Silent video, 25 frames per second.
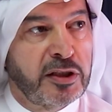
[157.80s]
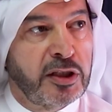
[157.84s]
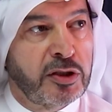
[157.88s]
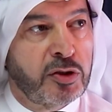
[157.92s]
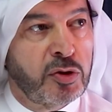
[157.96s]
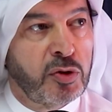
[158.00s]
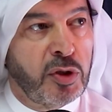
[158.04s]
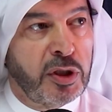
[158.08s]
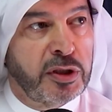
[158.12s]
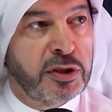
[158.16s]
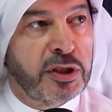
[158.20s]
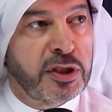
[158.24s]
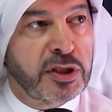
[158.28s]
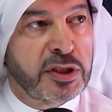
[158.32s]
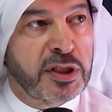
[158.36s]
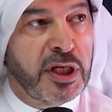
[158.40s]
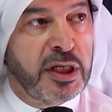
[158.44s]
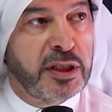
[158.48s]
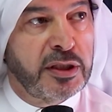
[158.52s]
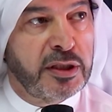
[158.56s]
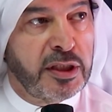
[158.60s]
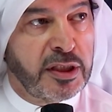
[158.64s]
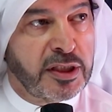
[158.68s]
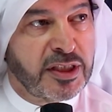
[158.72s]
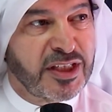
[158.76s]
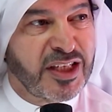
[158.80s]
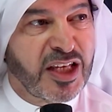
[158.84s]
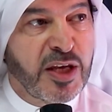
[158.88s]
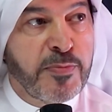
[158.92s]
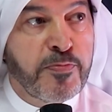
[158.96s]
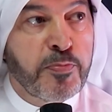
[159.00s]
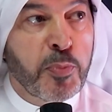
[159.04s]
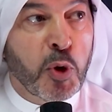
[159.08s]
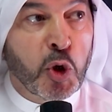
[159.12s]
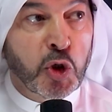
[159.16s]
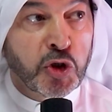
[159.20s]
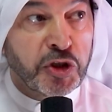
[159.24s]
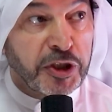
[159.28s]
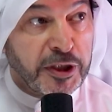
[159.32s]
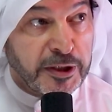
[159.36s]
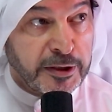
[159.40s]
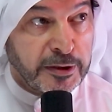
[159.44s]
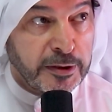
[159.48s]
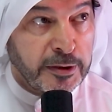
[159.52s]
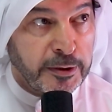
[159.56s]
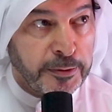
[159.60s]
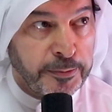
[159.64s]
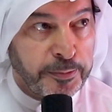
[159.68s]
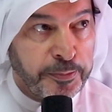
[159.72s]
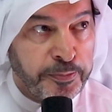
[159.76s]
that you understand it's
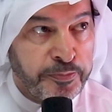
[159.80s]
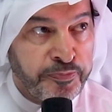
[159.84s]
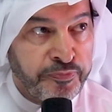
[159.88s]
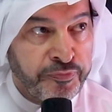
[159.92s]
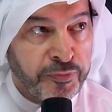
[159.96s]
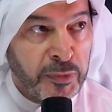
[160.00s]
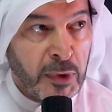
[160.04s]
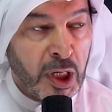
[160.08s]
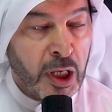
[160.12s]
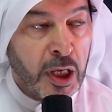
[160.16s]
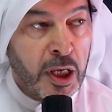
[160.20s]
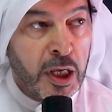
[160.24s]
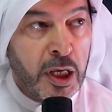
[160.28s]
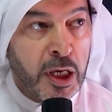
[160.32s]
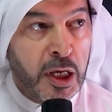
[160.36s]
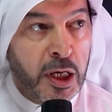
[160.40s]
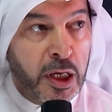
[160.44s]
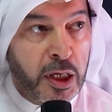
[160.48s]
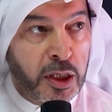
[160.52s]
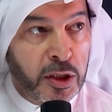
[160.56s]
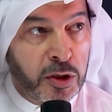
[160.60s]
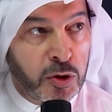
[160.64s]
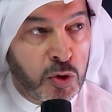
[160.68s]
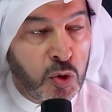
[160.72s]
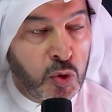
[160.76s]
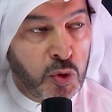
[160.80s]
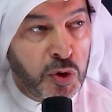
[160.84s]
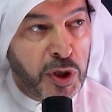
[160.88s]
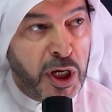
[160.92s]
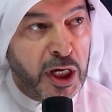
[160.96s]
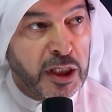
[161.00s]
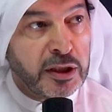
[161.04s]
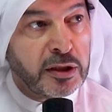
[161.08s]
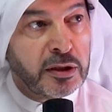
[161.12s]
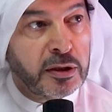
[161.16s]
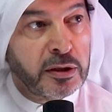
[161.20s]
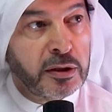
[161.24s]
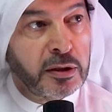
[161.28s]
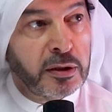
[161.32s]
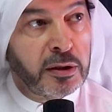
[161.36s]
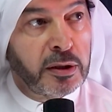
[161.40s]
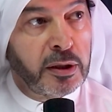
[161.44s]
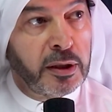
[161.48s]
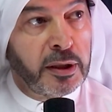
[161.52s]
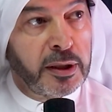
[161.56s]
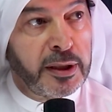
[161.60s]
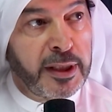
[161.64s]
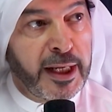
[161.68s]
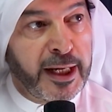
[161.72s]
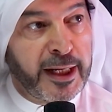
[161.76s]
important. Do not
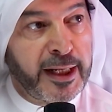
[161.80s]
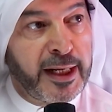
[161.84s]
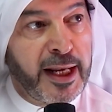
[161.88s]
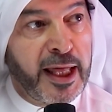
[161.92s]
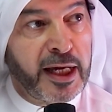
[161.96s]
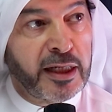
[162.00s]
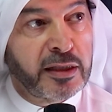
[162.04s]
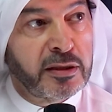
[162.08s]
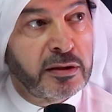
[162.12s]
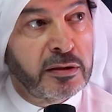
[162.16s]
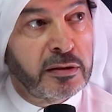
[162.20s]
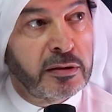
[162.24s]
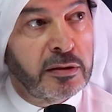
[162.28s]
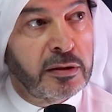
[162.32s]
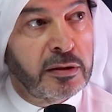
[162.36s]
neglect